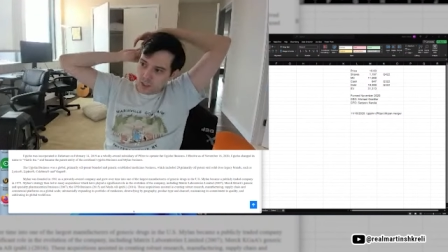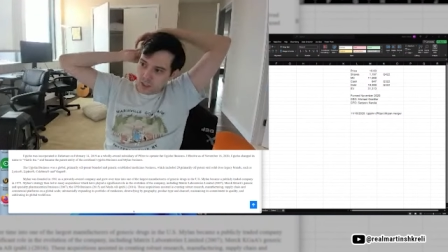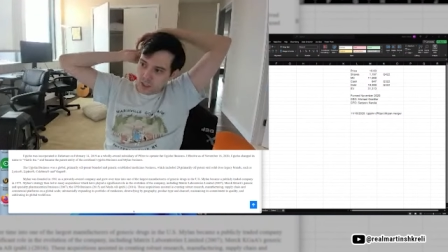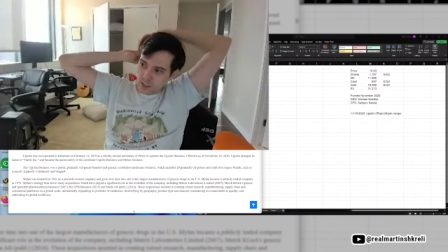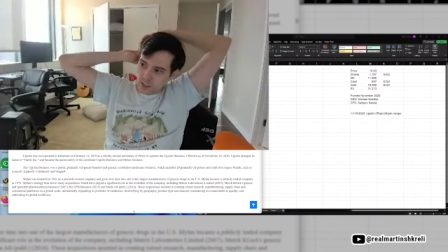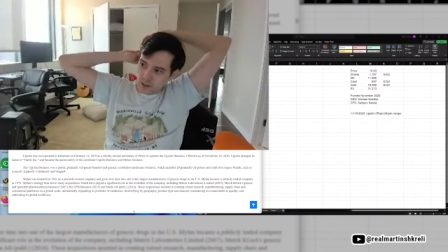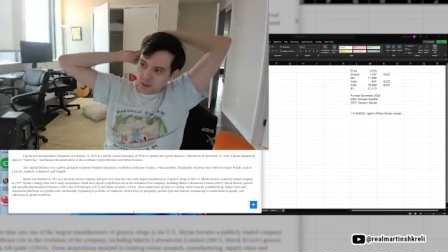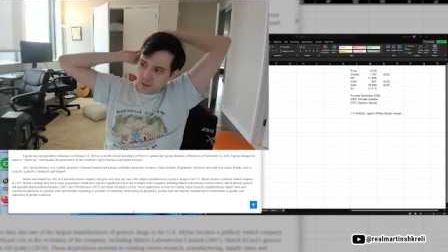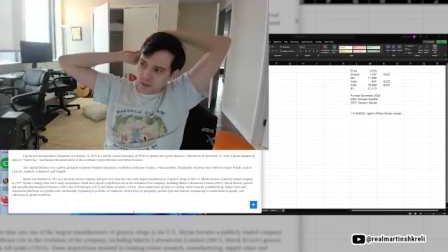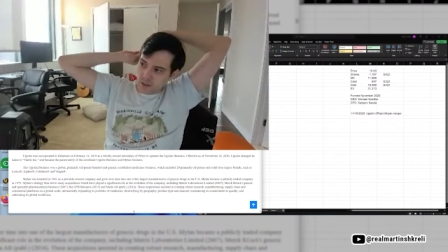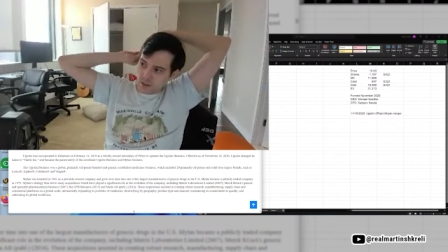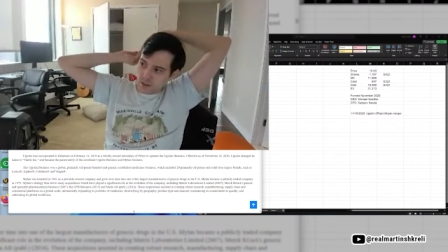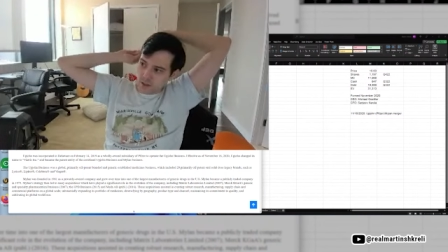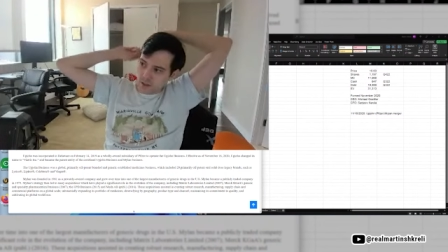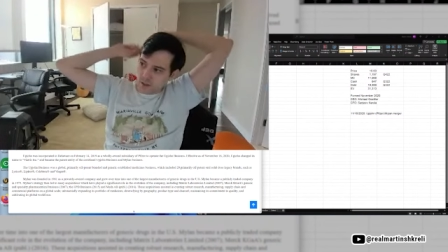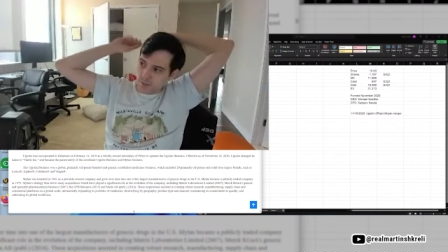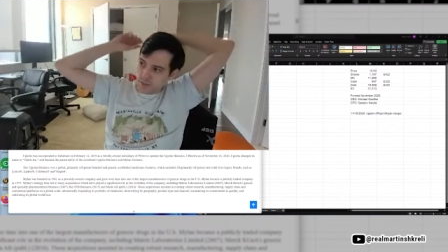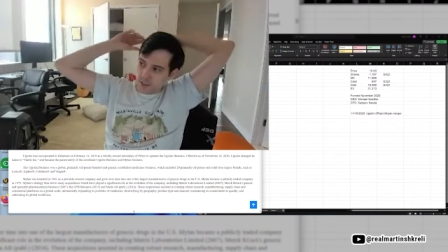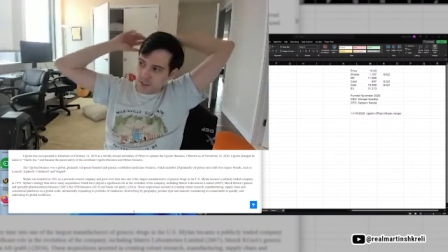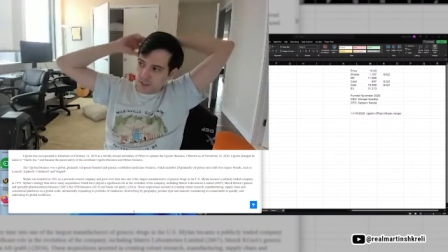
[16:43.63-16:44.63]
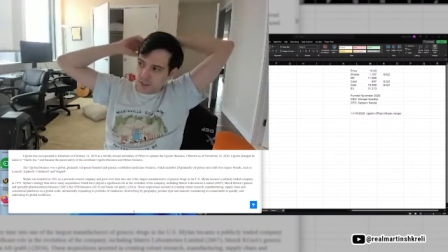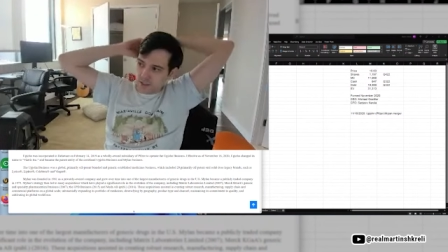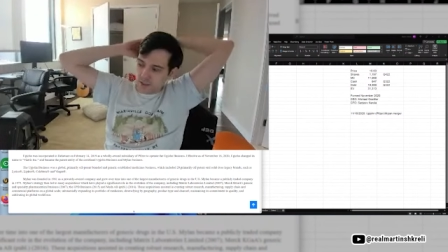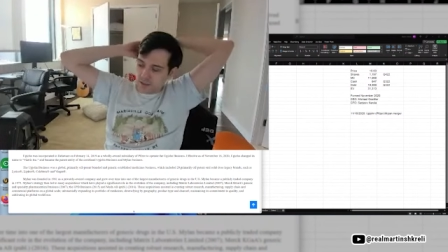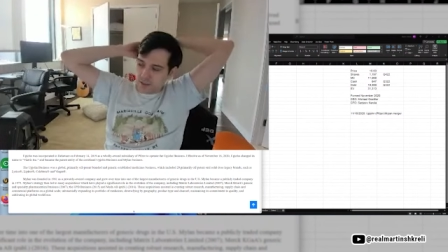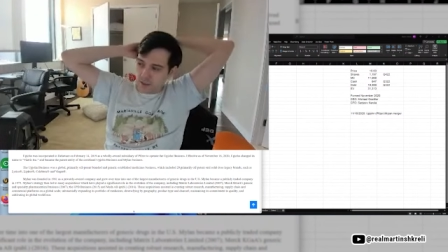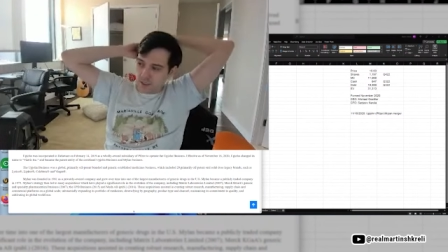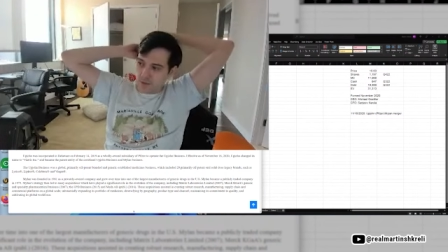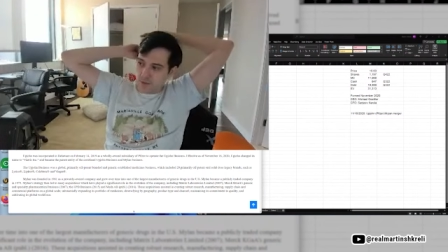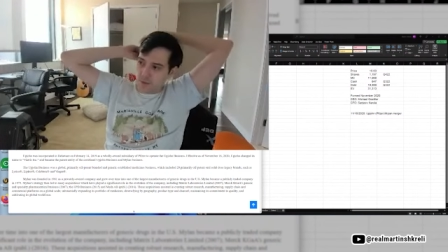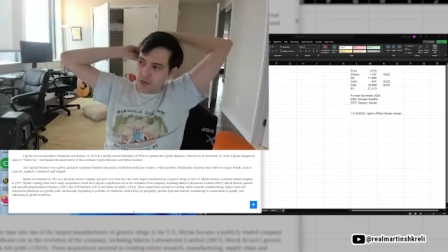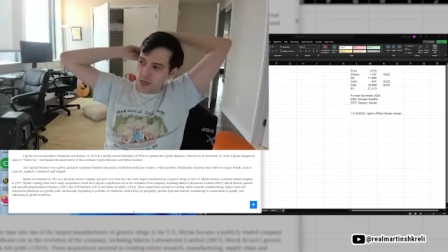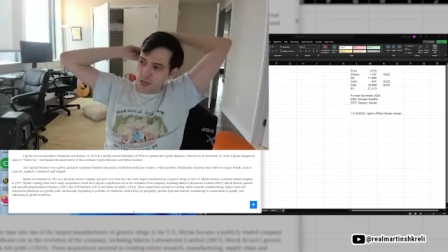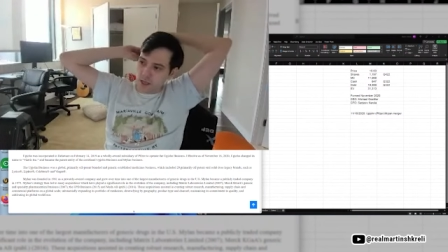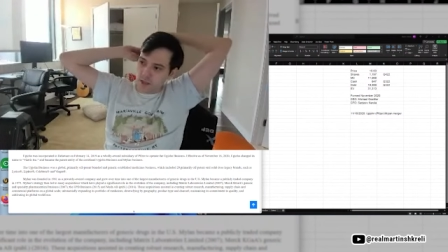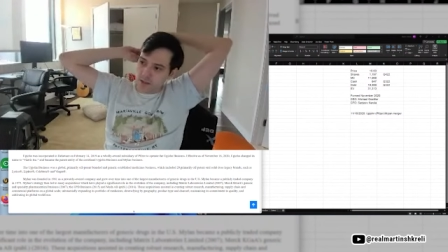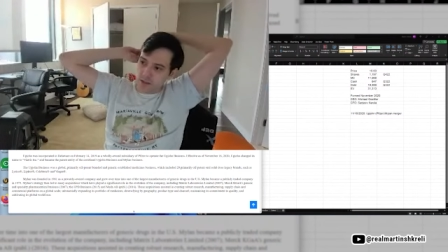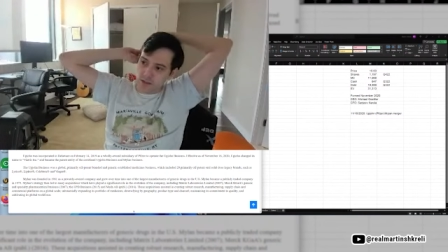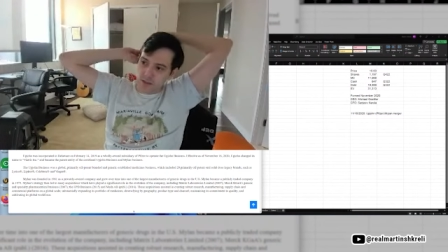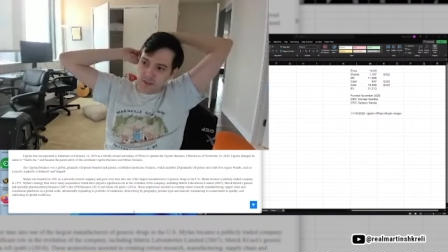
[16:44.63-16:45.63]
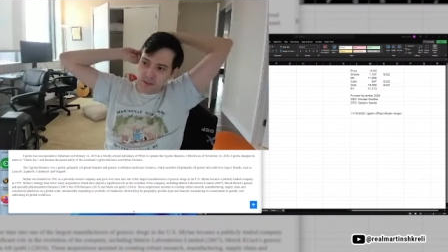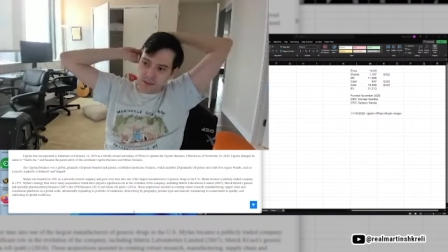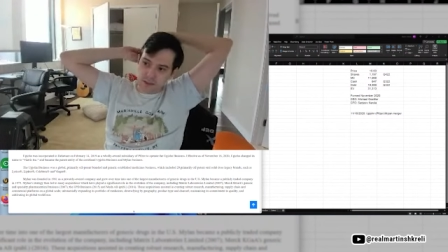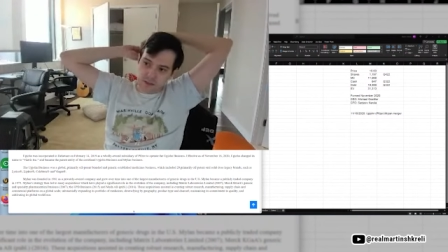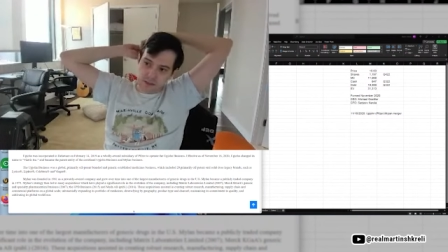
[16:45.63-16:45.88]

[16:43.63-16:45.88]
and they basically said, well,